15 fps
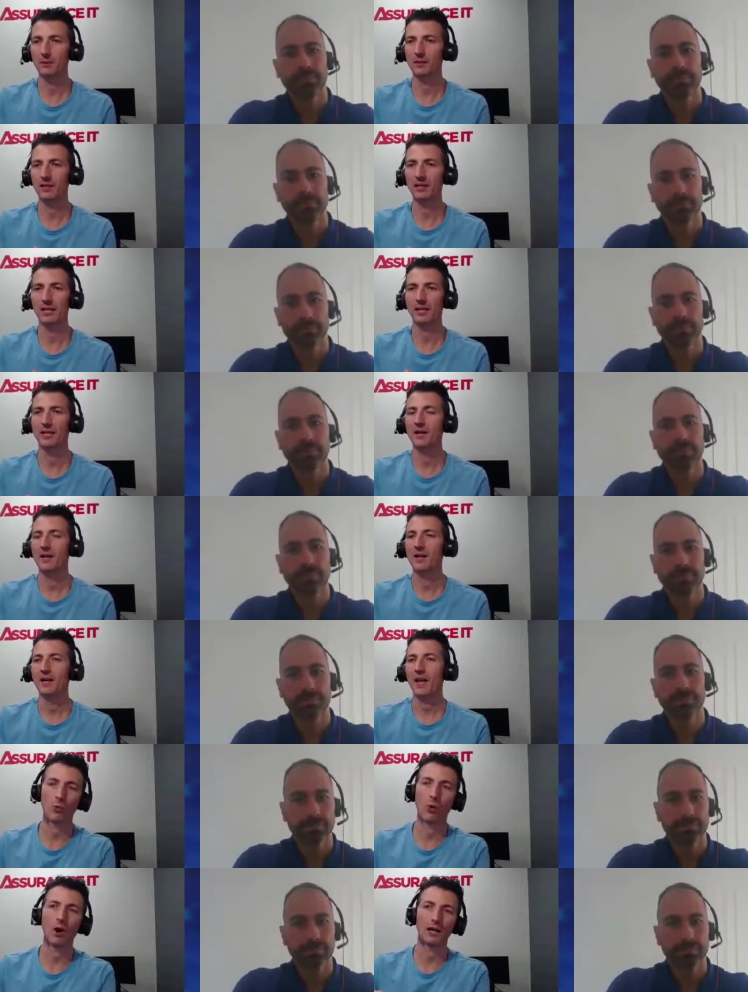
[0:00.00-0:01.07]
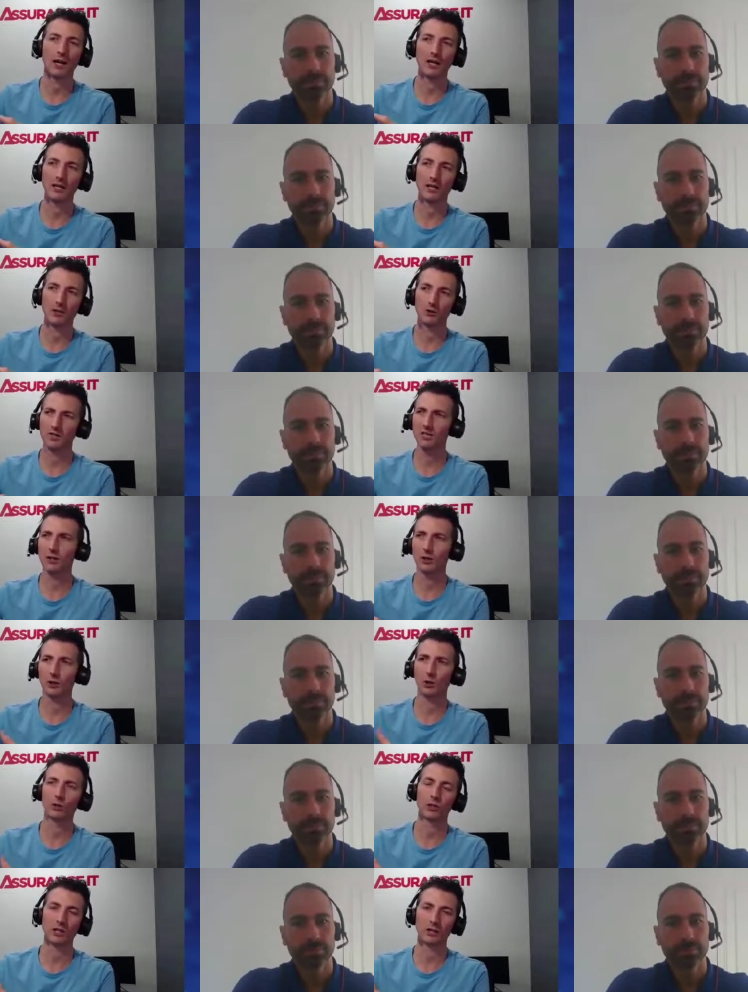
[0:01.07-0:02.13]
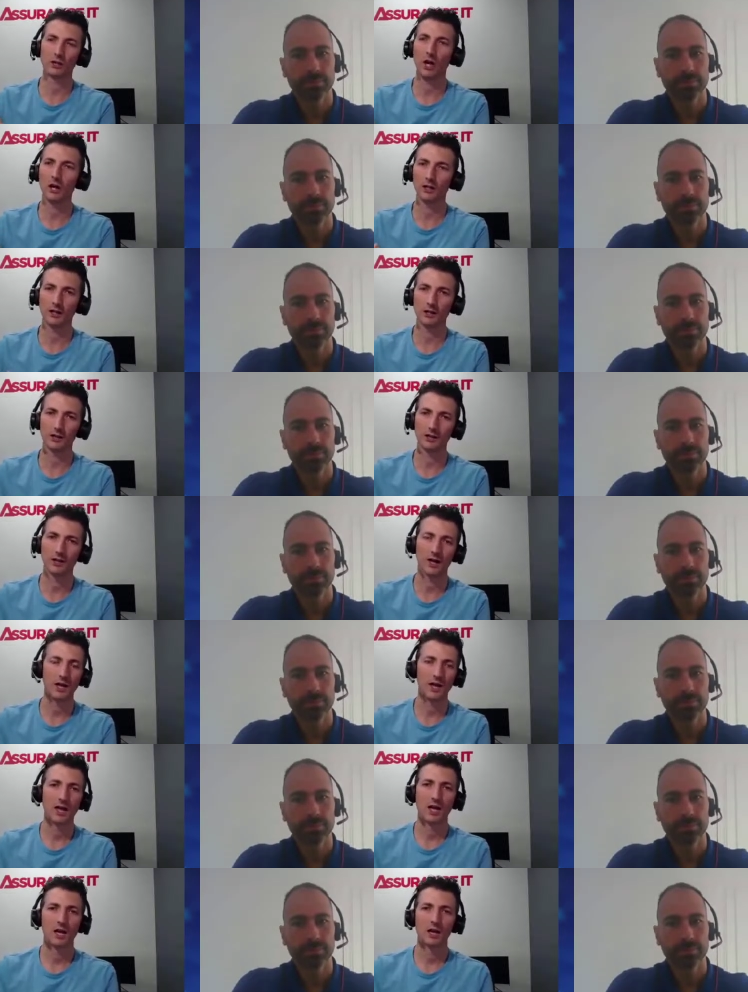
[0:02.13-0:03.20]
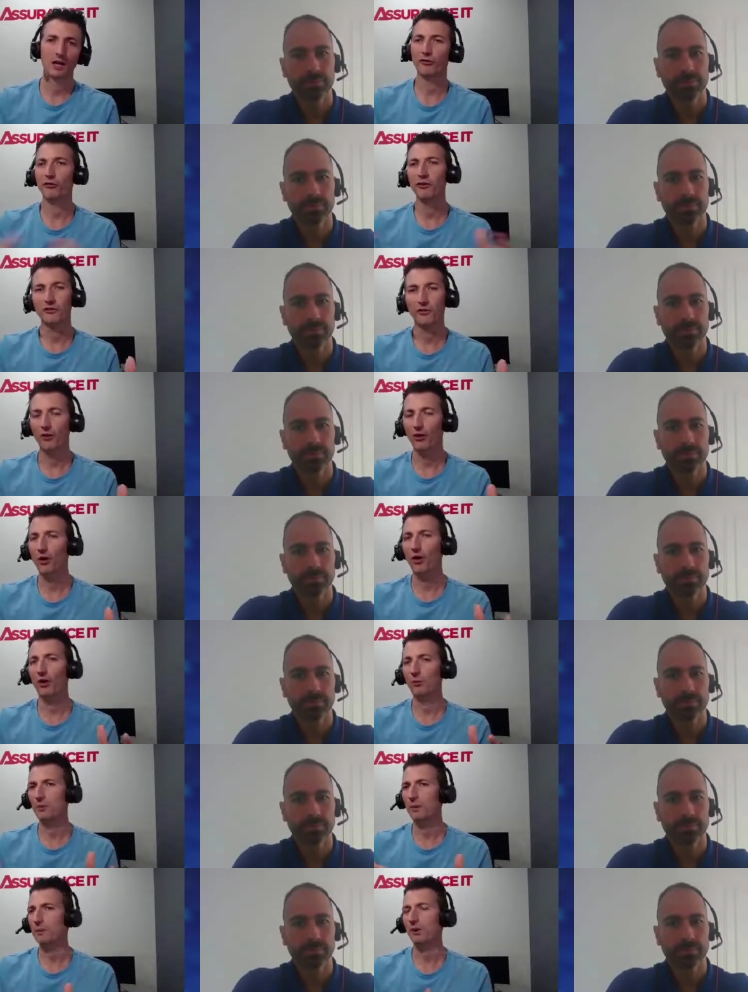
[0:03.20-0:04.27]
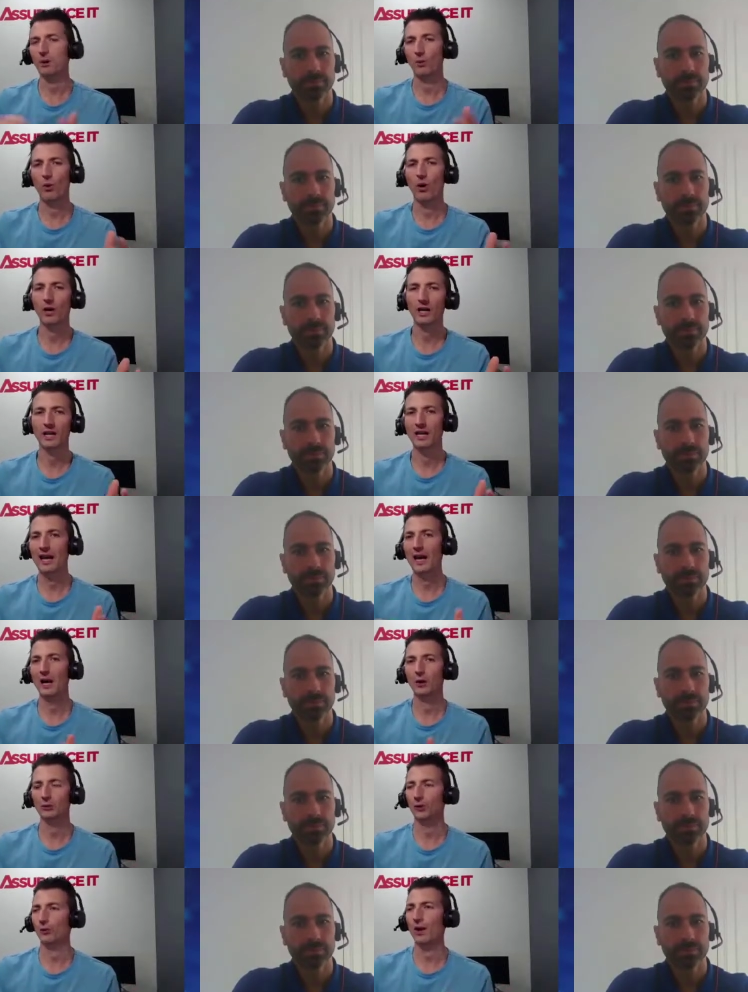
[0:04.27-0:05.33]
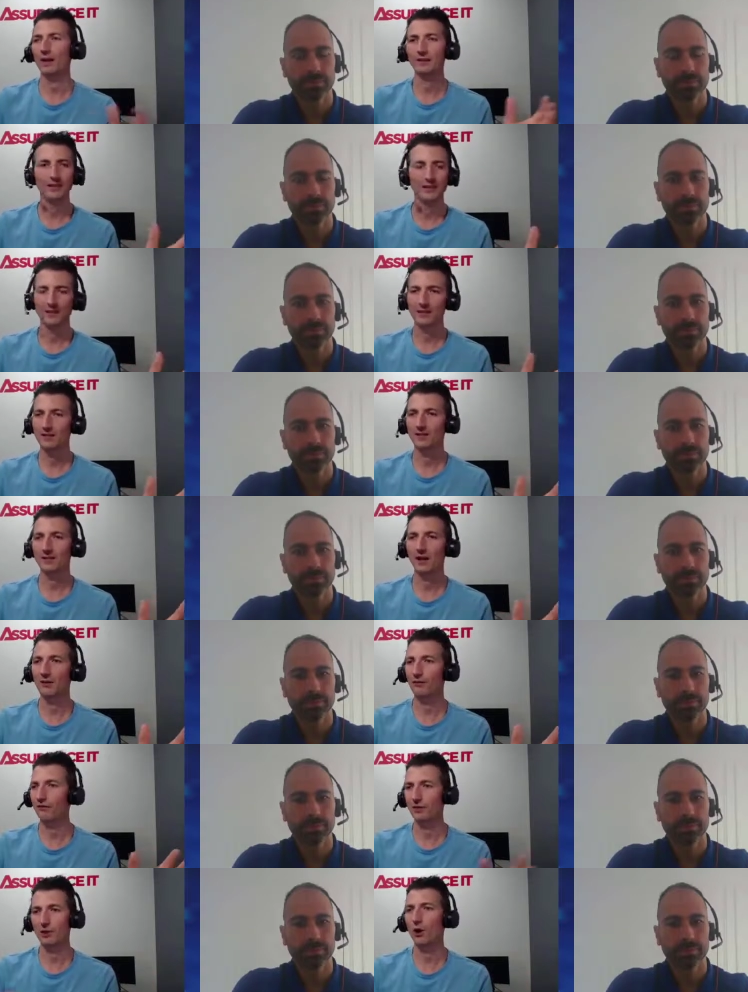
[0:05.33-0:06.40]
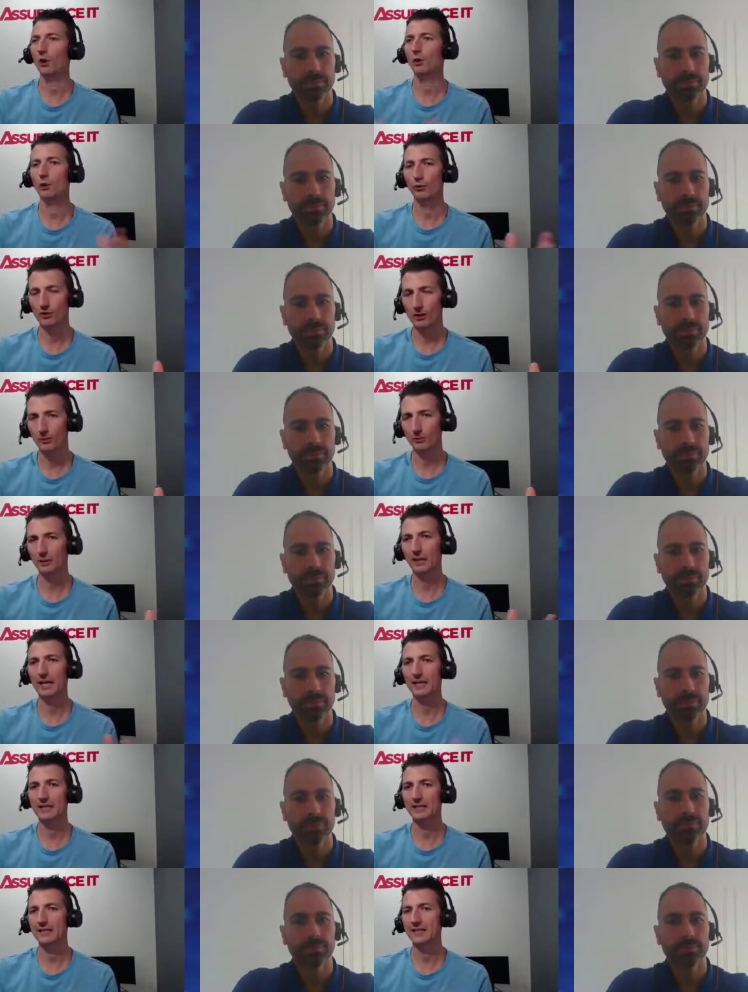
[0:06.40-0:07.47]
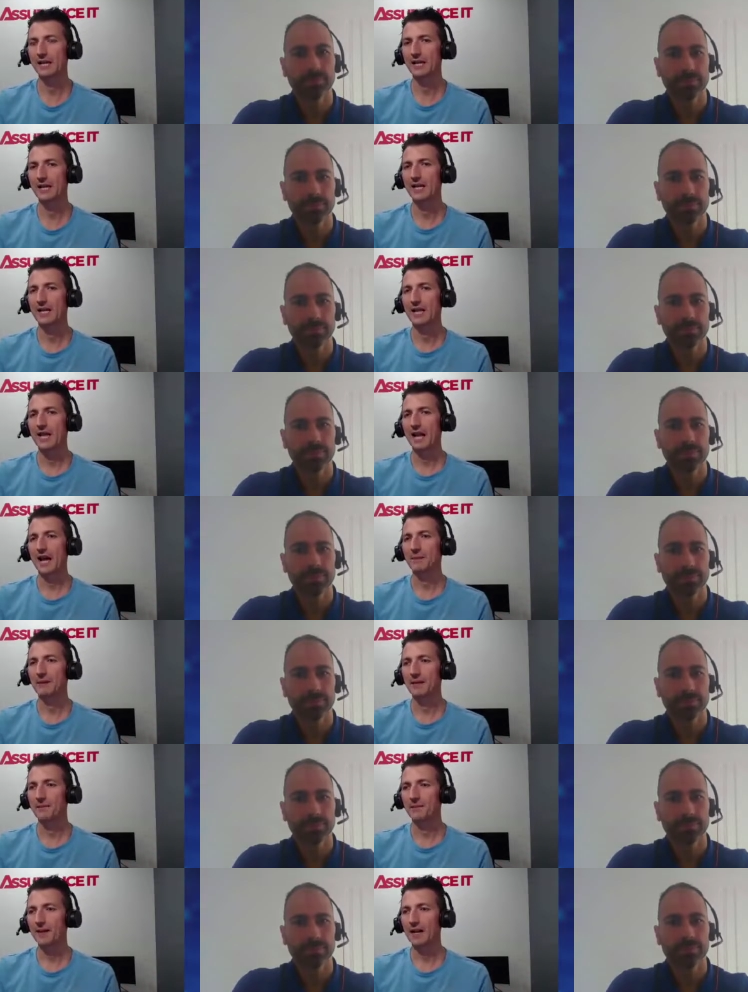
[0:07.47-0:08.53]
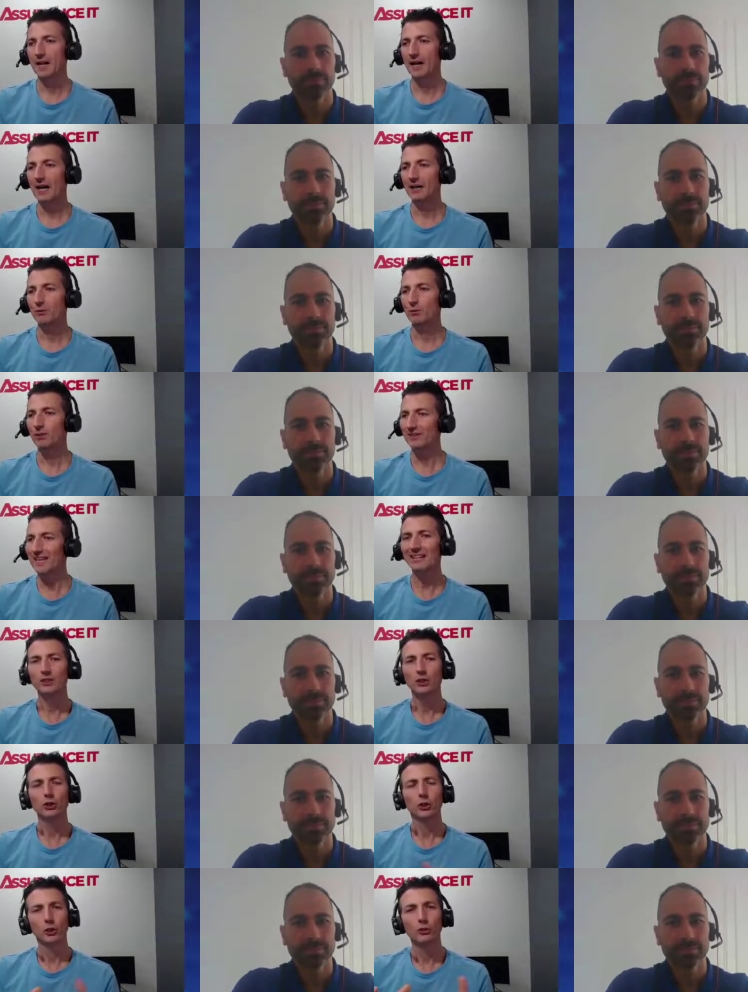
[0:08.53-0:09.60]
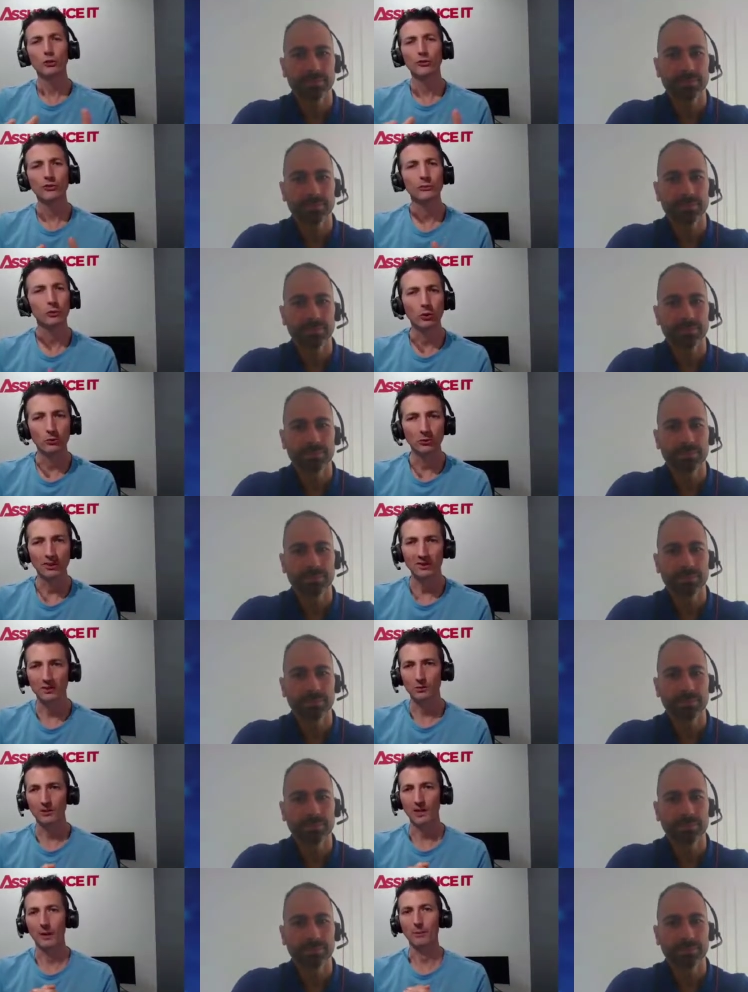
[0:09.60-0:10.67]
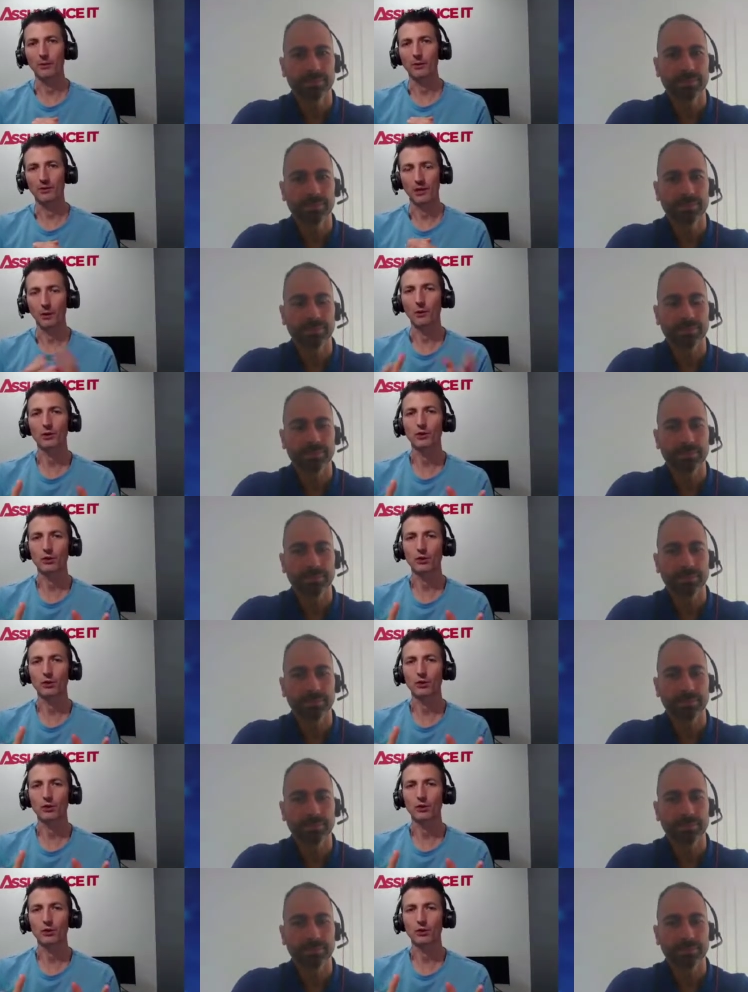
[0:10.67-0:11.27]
Speaker 1: company, and you walk in and you see their loading dock is a free-for-all. People can walk in and out. Their I T stuff is all over the place. I mean, would that deter you from doing business with that person? I